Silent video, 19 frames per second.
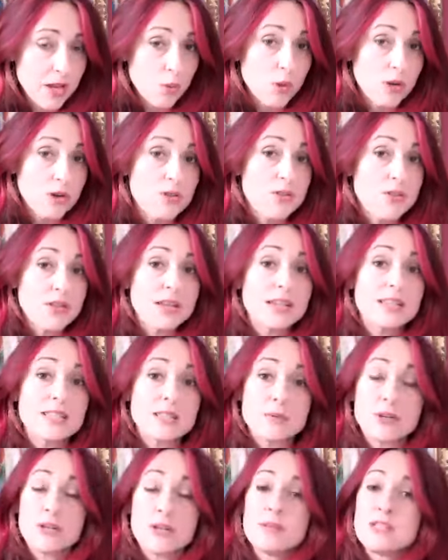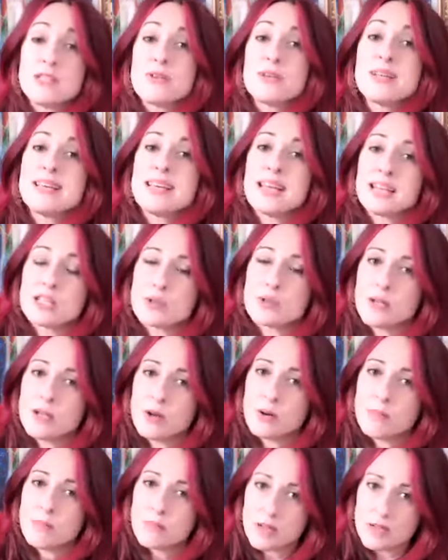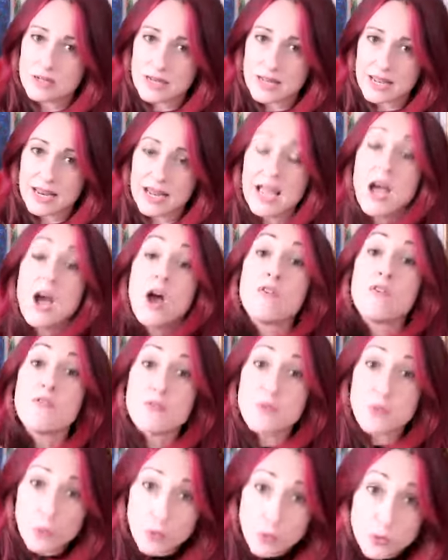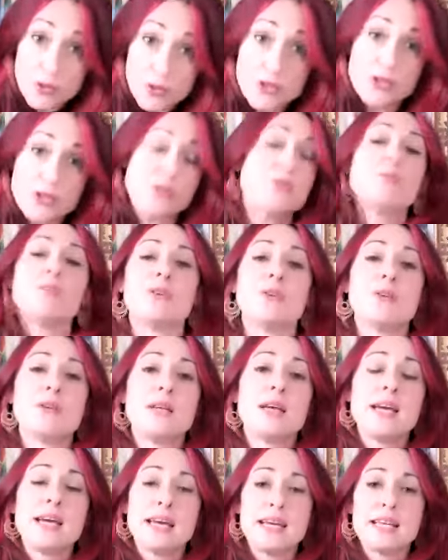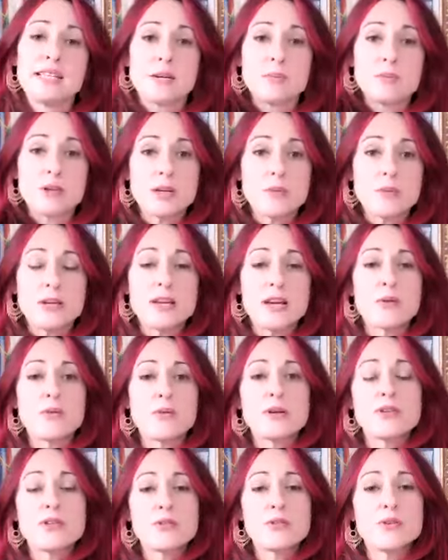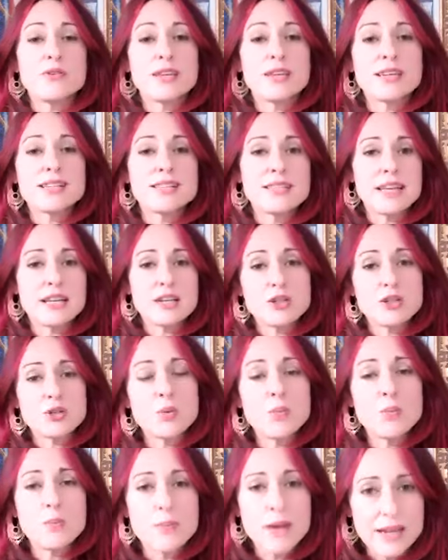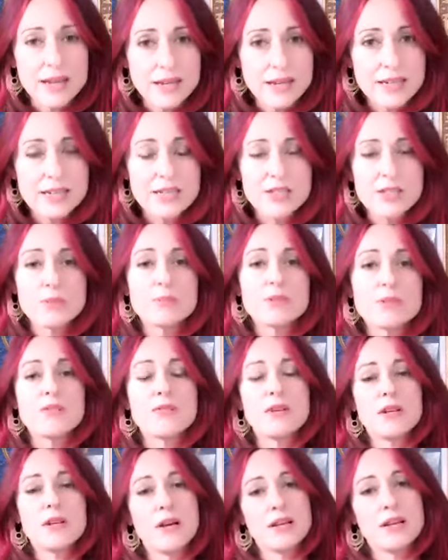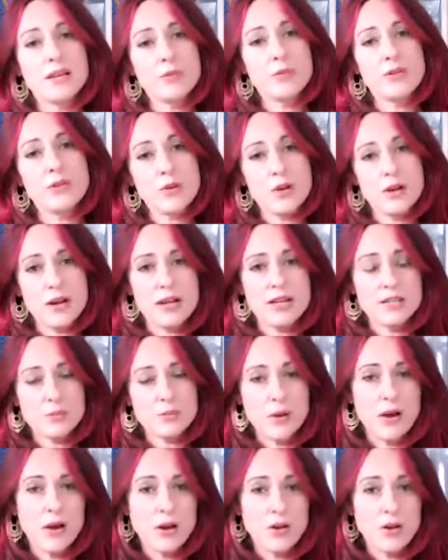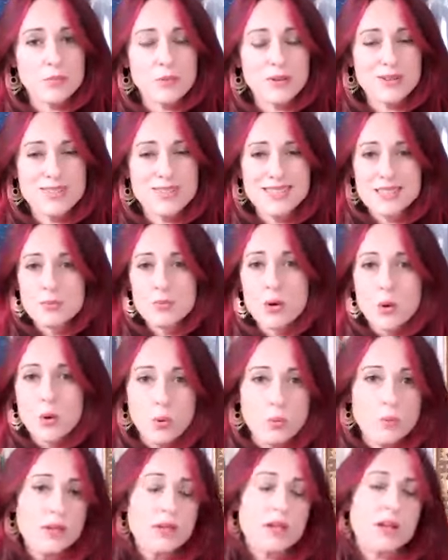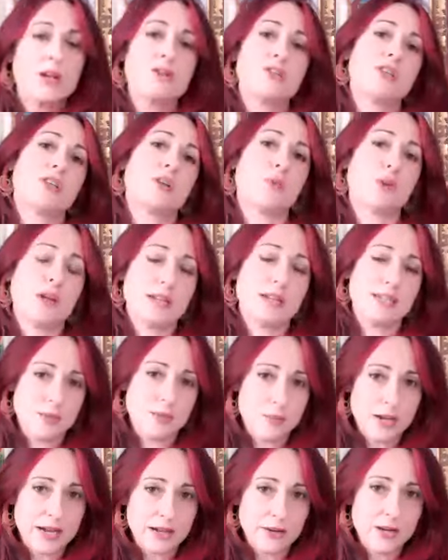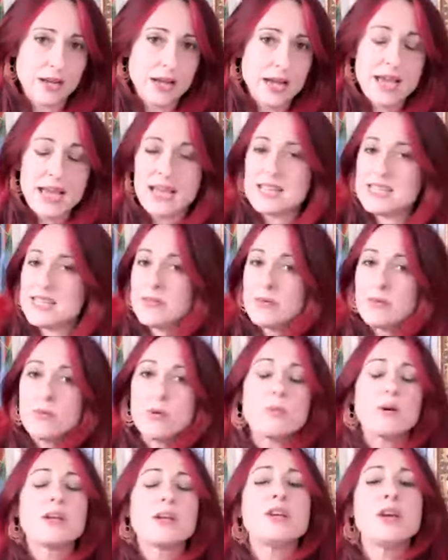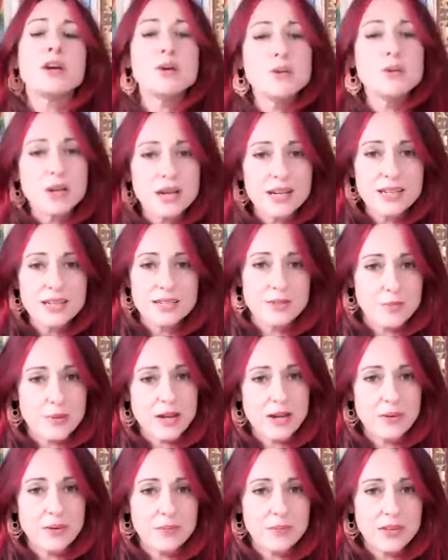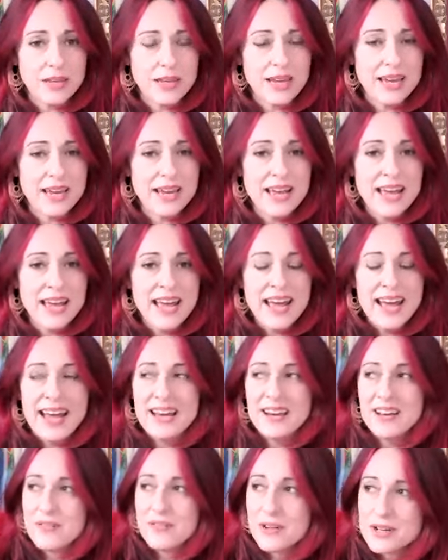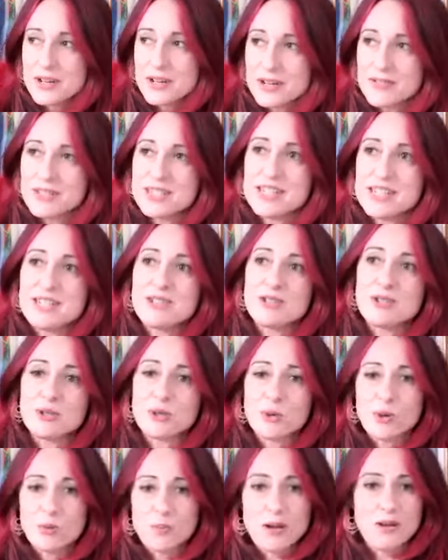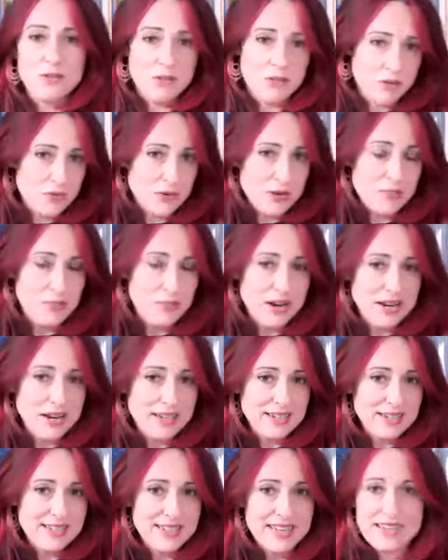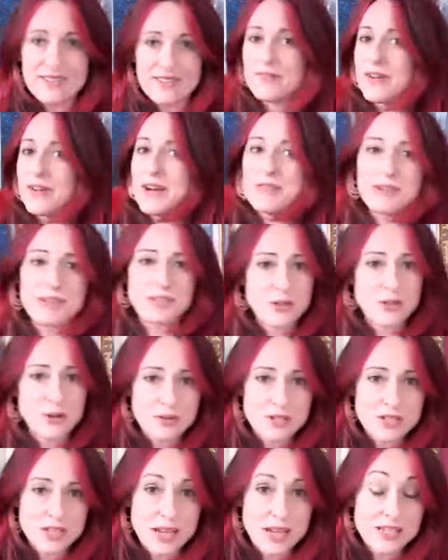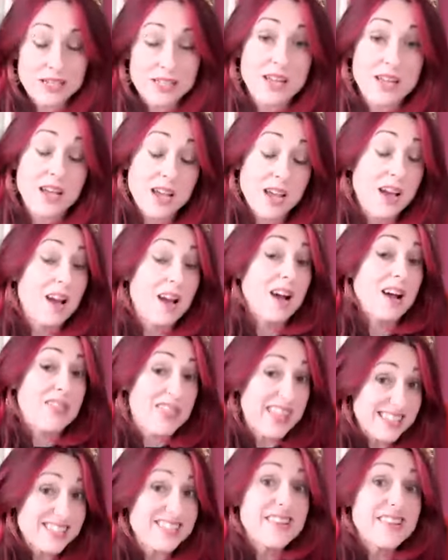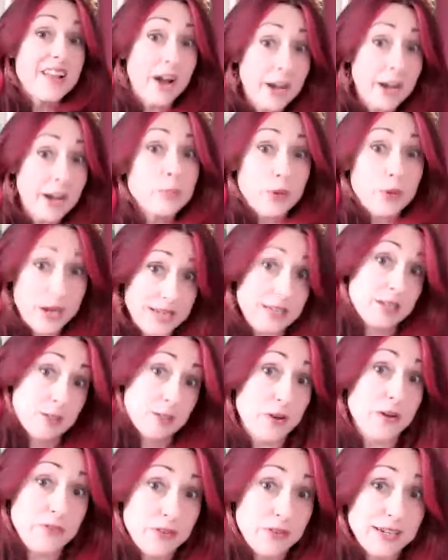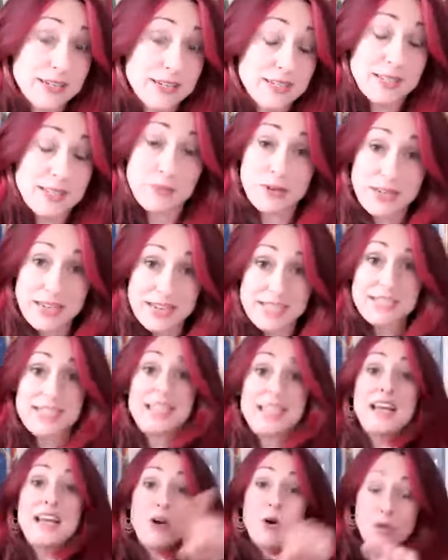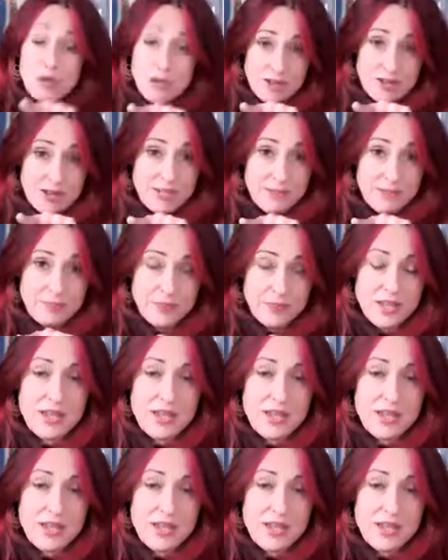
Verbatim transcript: One of the things I'm going to be doing next week on Monday for the new moon is I'm going to be going through the essential mechanisms of aligning with your highest path, because this is what all my coaching work is about. It's even what my yoga is about. Okay. And I've heard other teachers talk about the three brains in various contexts. There's nine brains, my friends, that we need to get online.